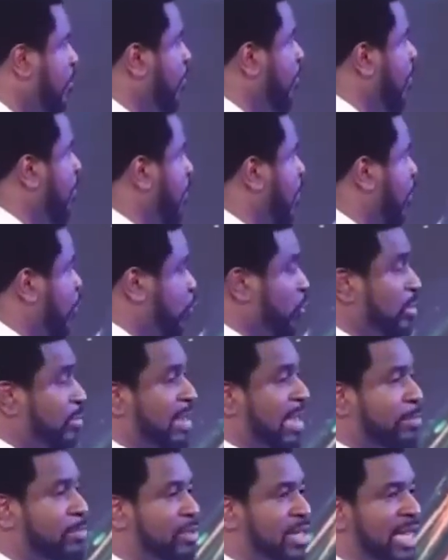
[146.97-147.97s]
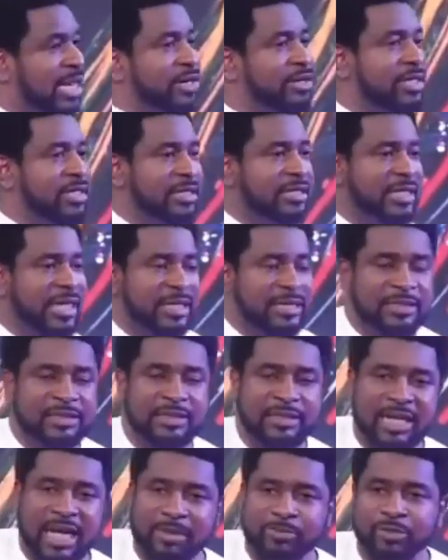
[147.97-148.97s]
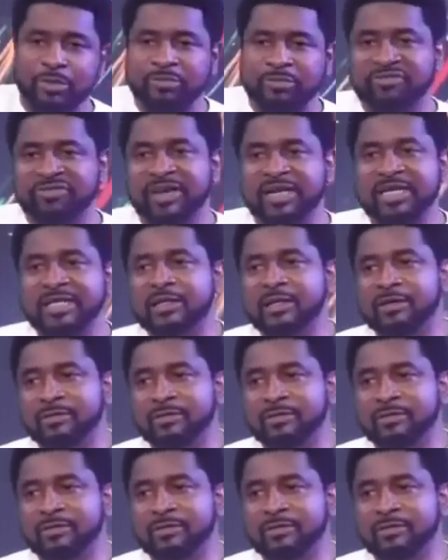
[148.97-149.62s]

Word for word: So the Bible agreed that Amnon fell in love.